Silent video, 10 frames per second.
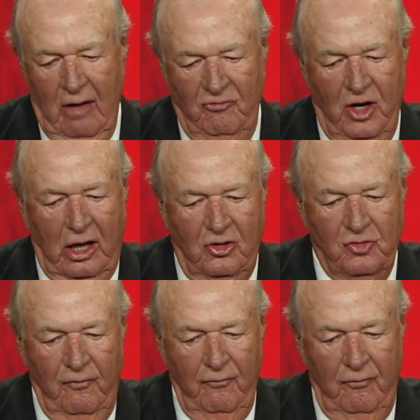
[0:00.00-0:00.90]

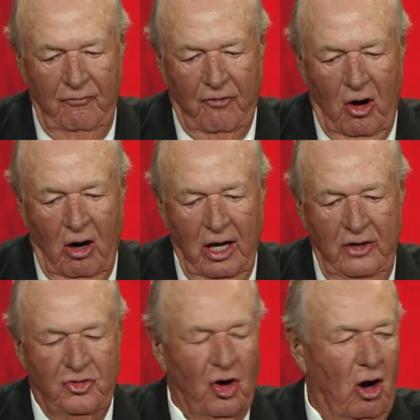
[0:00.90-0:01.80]
Dick Farley,
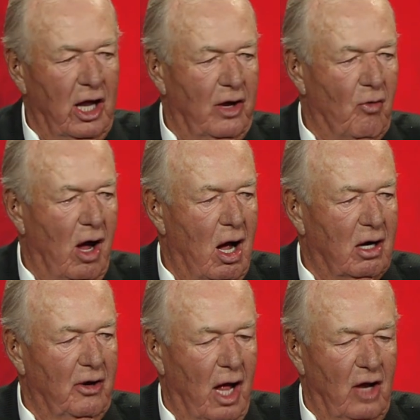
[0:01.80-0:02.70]
Charlie
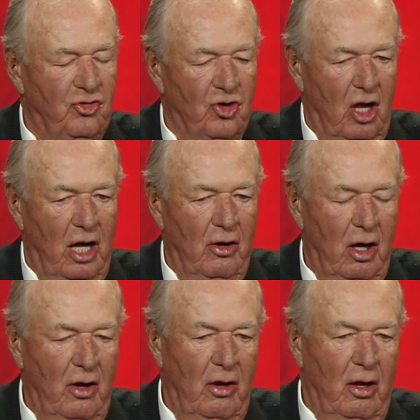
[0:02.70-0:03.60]
Kroc, Don Schlint,
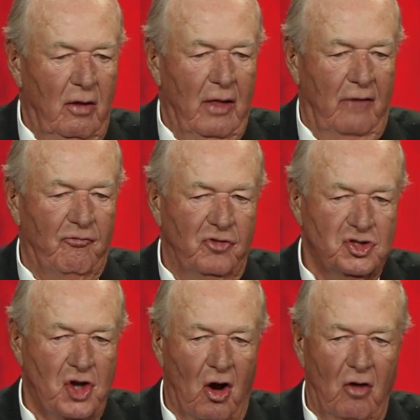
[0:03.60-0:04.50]
that
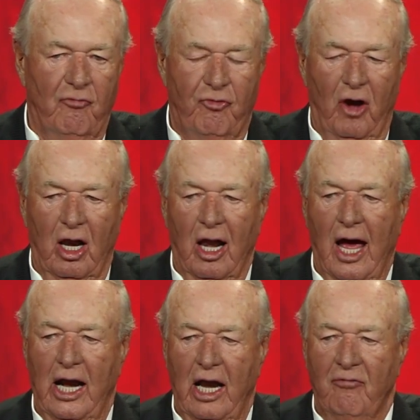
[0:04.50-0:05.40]
starting front
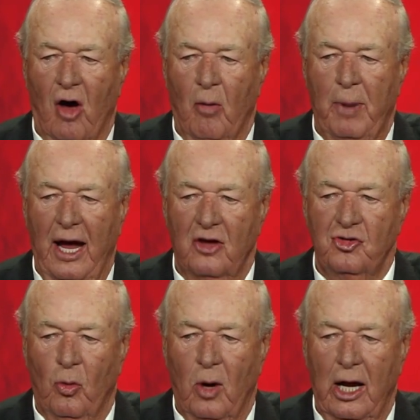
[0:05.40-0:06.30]
line, they've all
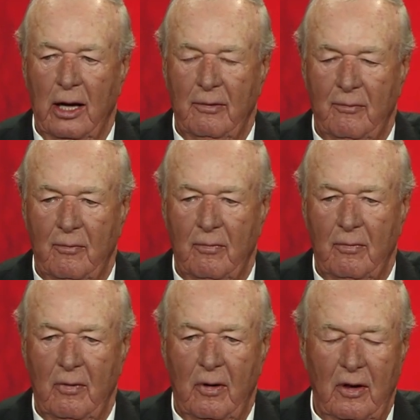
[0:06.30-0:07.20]
passed away.
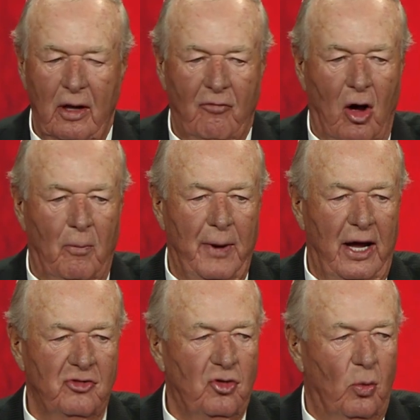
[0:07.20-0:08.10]
They've all
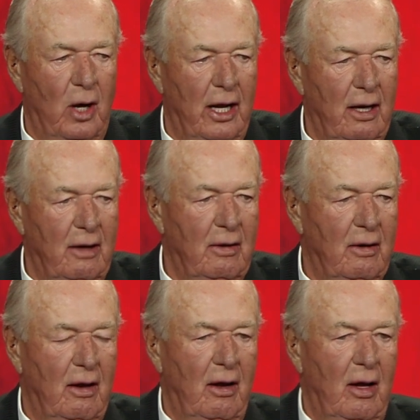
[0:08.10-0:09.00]
passed away.
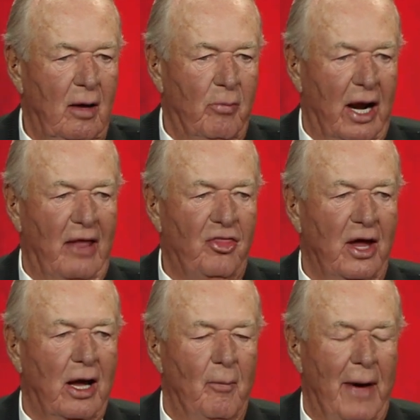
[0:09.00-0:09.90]
But I
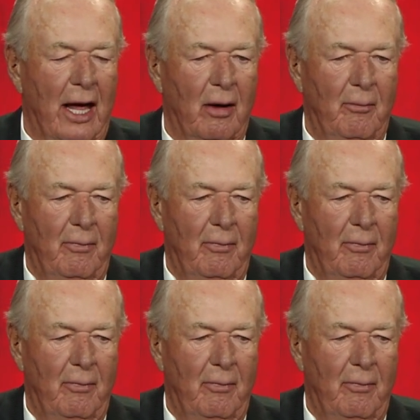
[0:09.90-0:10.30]
think about them.